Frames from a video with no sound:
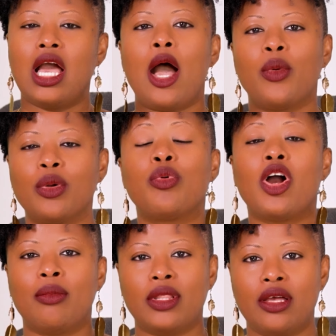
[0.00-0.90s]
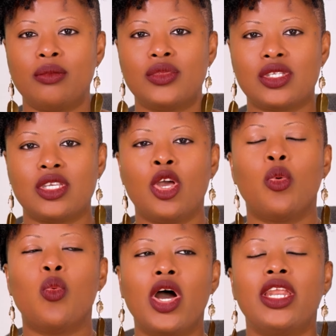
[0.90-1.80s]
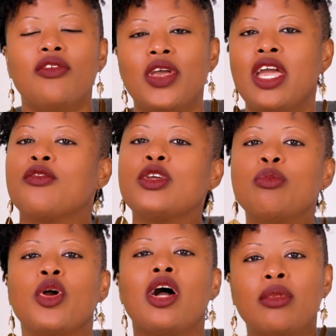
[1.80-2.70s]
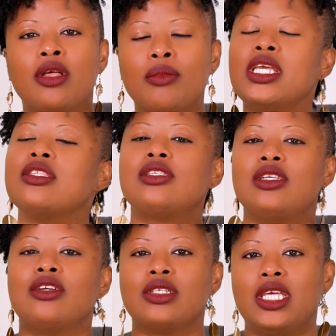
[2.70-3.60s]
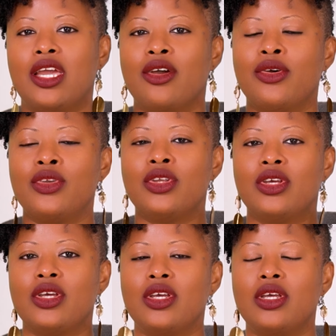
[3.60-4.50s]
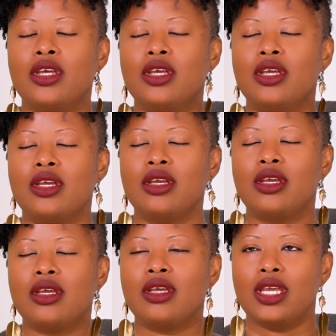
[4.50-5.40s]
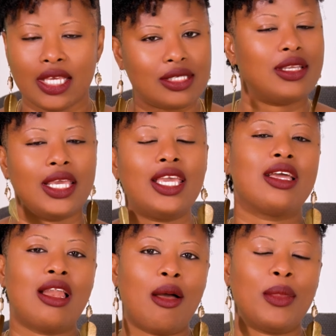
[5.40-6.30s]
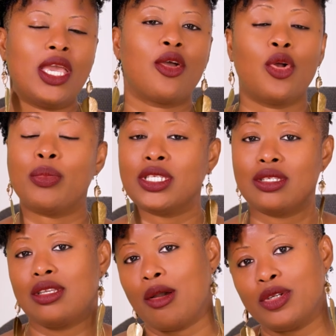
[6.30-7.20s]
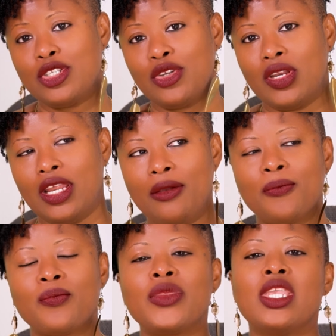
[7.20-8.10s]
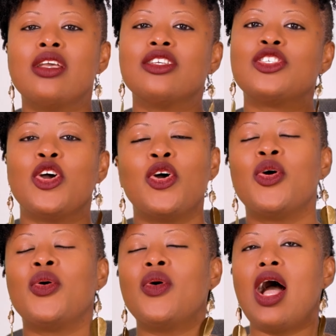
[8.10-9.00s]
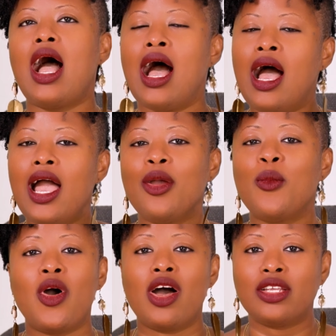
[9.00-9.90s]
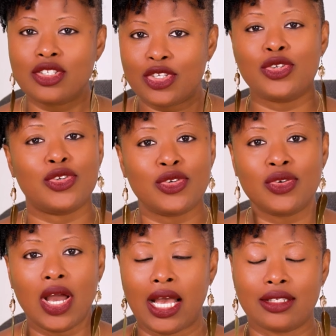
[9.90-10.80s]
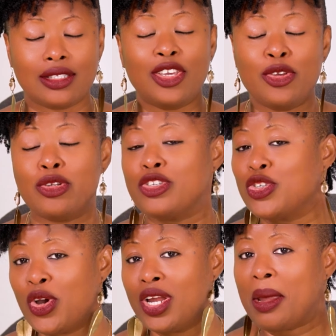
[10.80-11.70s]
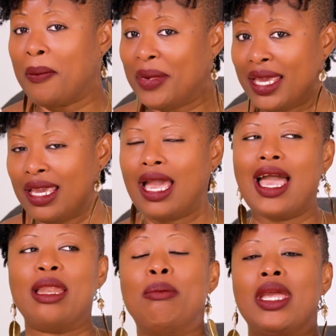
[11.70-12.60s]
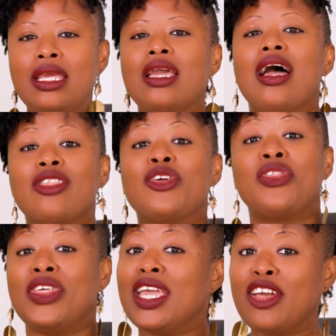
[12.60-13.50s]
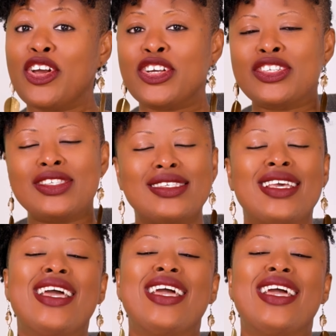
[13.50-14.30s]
our problems. What if every problem in Sierra Leone is an economic or business opportunity? So I want to ask you to join me and many other thinkers